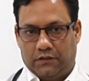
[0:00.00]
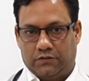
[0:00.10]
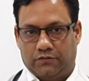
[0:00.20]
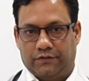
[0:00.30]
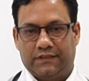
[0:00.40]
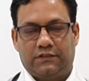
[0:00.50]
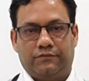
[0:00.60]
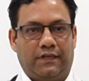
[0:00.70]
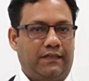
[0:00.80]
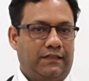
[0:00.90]
so
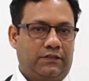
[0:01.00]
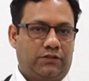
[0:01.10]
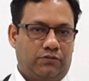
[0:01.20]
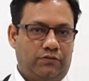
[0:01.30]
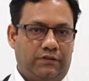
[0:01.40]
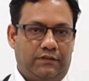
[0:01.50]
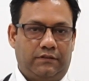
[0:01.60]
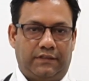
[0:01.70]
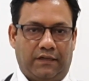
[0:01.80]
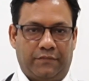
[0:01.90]
which will lead to
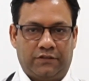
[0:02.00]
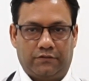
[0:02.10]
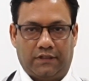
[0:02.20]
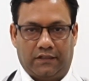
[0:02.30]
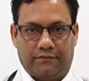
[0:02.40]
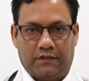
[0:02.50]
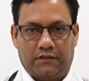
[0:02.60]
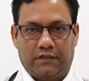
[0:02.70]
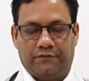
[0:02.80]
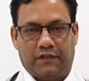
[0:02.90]
damage to the liver,
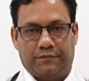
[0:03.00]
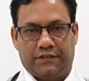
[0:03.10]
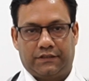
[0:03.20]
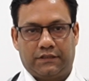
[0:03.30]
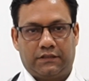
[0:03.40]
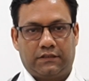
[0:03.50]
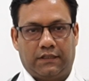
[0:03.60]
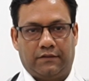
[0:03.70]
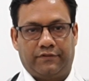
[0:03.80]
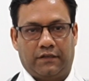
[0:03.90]
inflammations
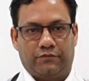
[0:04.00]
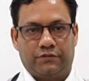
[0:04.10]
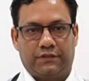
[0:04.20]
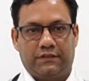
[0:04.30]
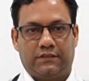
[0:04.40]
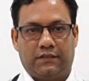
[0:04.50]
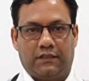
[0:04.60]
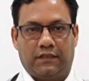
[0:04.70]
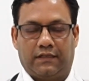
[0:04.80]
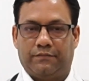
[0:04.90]
and fibrosis
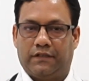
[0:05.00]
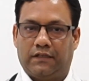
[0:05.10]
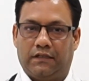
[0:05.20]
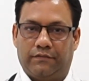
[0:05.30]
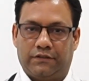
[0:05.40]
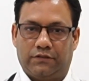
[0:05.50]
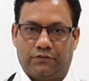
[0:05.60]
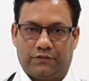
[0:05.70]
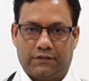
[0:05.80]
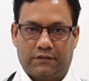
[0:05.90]
and ultimately liver
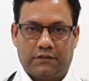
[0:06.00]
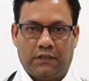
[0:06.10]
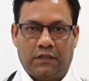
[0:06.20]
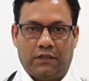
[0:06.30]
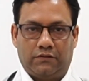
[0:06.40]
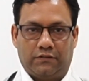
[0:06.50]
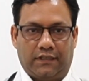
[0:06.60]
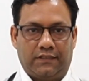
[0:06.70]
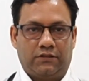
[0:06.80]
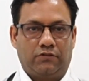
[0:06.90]
cirrhosis. So
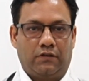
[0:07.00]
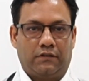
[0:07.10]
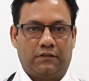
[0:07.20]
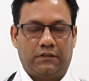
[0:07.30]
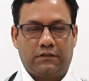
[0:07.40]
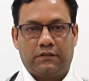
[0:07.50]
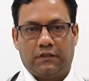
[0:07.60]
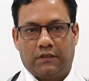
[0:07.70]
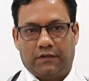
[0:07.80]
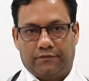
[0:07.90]
that is called the
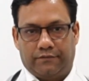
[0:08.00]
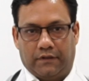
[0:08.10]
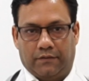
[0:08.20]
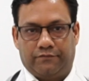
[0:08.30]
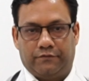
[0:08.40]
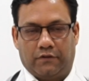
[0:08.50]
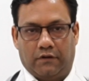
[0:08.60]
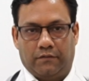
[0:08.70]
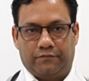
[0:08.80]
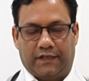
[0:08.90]

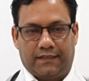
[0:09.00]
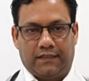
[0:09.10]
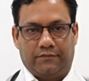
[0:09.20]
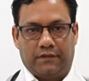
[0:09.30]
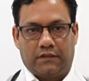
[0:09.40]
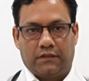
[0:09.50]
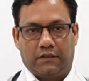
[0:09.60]
fatty liver.